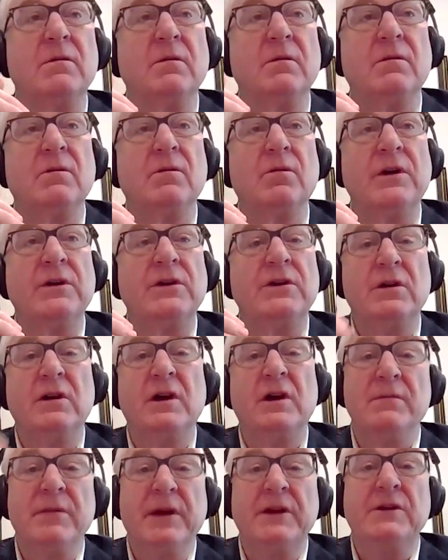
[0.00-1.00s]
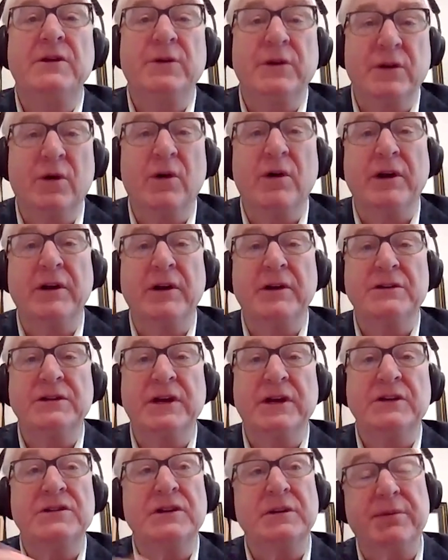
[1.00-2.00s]
when you come into an
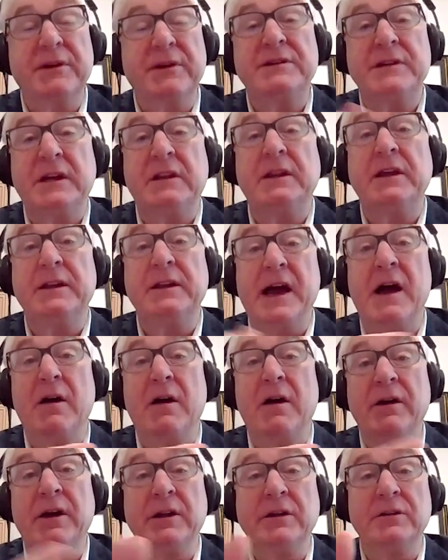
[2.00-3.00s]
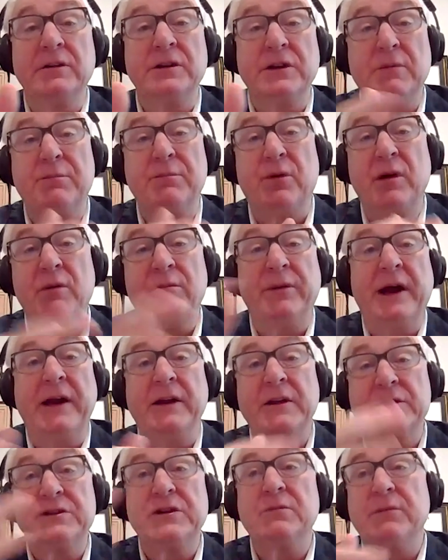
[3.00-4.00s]
organization, particularly now, to your point,
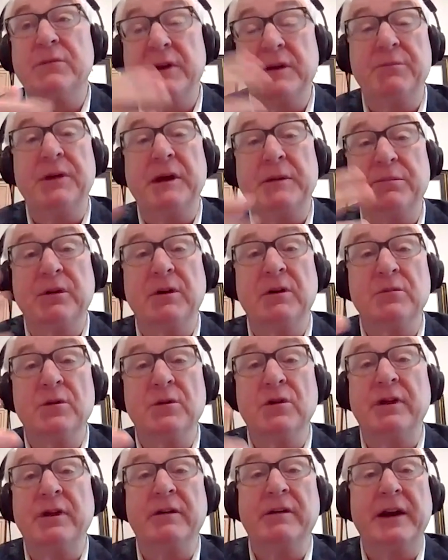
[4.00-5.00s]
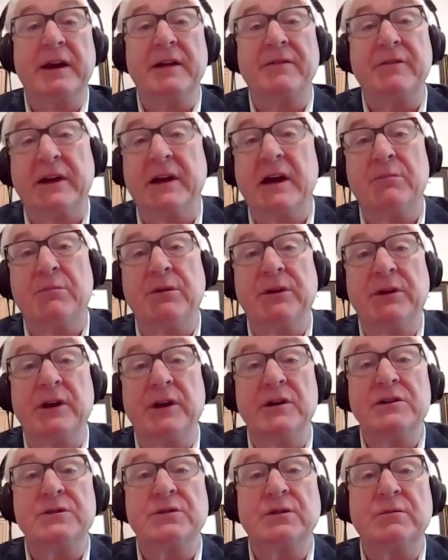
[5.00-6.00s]
Brandon, so many people are moving, right? Every couple of
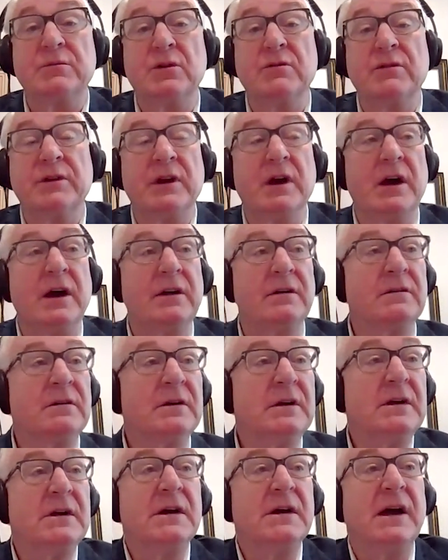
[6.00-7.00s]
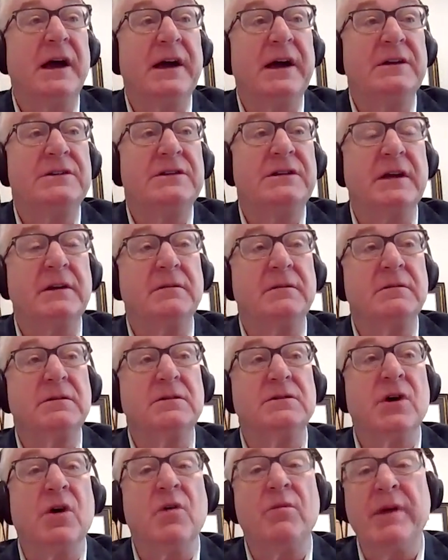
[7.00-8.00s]
years we're moving on. I said,
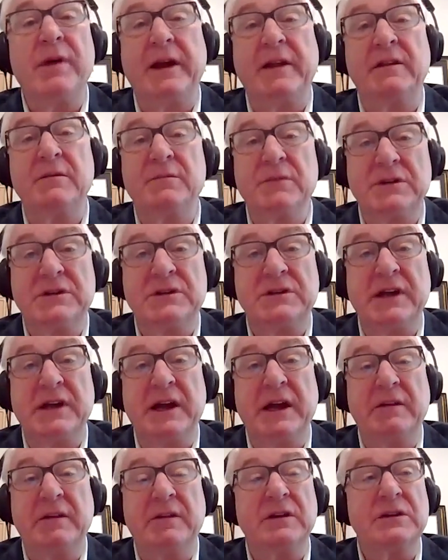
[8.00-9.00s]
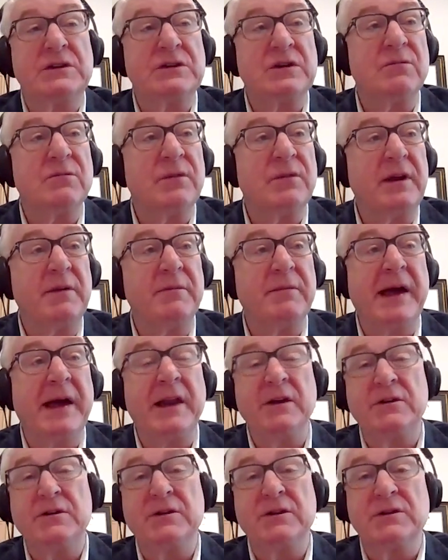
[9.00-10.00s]
don't make the mistake that so many
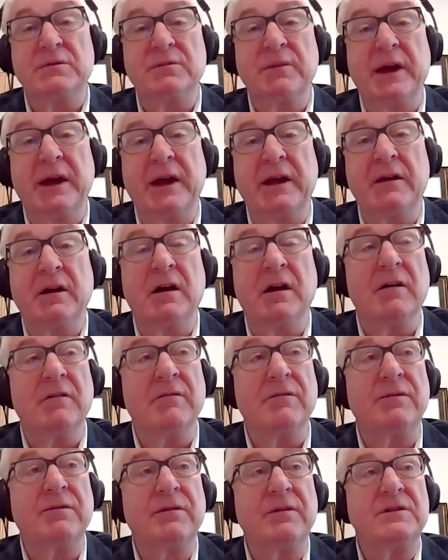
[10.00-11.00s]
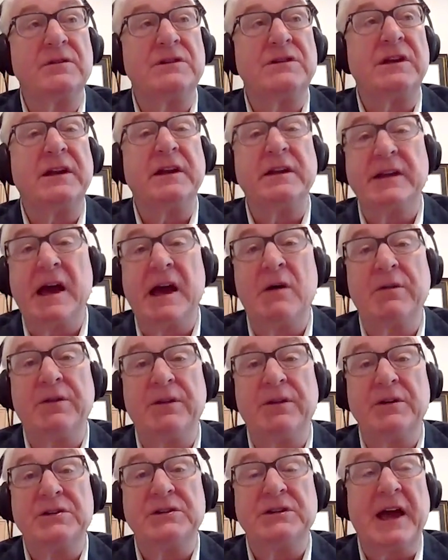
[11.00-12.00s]
managers make of sitting down with
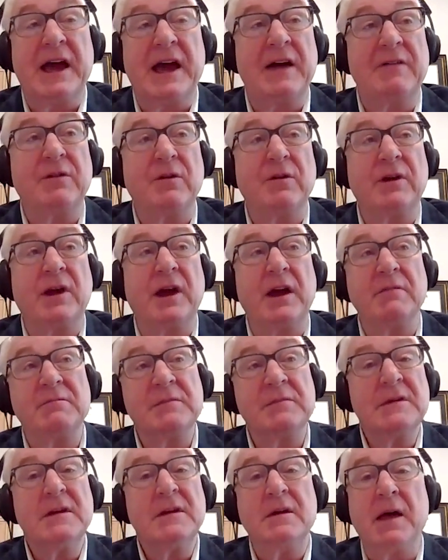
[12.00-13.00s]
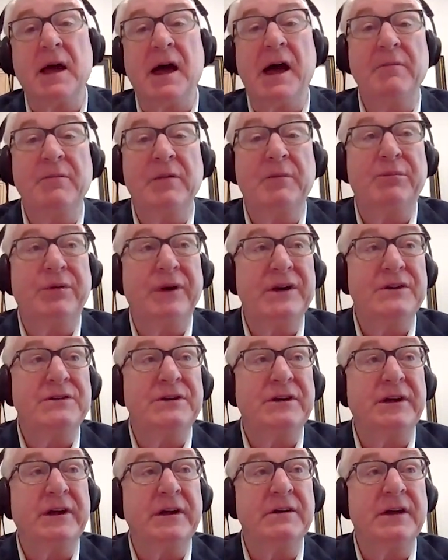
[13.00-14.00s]
their staff. Okay, I'm the
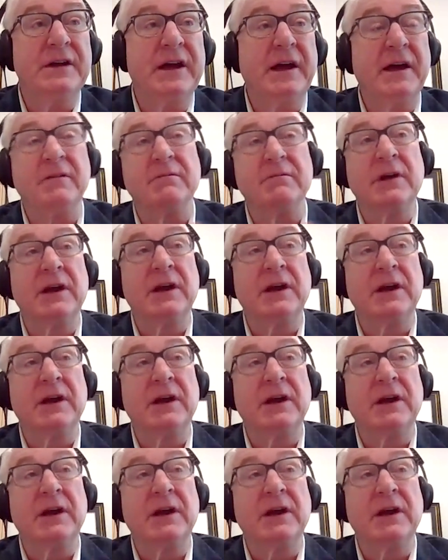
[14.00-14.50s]
president and,